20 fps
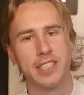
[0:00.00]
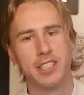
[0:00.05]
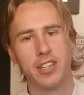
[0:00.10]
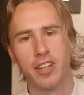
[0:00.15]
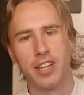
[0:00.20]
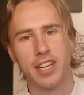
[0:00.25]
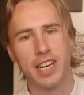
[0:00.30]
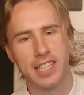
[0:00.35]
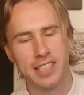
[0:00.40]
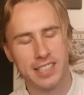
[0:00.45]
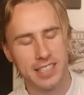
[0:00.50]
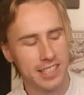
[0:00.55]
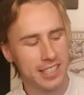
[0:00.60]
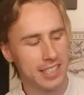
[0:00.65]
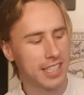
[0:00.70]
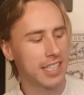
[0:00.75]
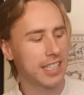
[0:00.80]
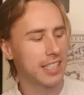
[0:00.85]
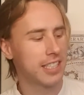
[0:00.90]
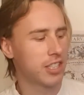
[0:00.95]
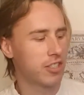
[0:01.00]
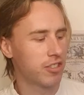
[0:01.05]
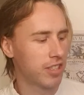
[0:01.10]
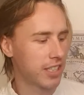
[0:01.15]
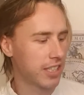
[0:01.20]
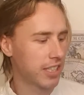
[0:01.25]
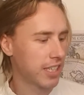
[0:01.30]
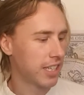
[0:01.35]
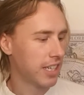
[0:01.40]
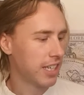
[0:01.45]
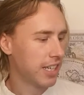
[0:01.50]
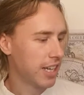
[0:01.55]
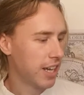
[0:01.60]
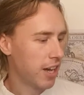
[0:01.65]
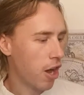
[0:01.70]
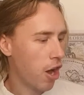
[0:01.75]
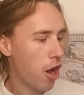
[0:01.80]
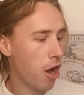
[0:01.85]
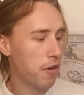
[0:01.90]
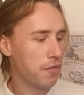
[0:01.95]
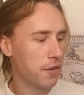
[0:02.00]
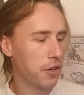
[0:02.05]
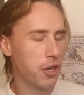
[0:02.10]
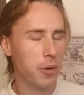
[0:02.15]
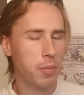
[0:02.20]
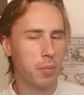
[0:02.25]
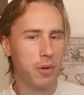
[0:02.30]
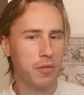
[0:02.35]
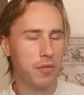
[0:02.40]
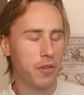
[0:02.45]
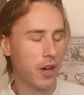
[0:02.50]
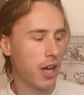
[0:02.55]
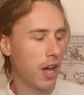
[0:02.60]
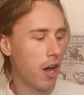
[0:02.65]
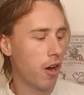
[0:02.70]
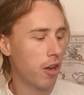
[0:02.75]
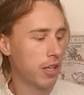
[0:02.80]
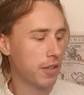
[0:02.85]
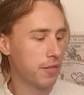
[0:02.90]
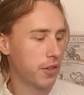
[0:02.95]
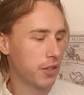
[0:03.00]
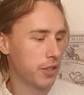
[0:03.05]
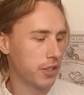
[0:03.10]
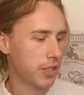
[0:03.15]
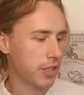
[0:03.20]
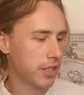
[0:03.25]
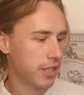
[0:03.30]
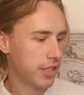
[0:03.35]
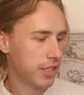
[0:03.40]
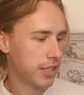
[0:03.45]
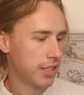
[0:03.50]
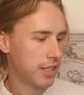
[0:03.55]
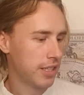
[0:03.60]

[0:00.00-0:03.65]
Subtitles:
It's not the nicest thing to drink half a cup of olive oil,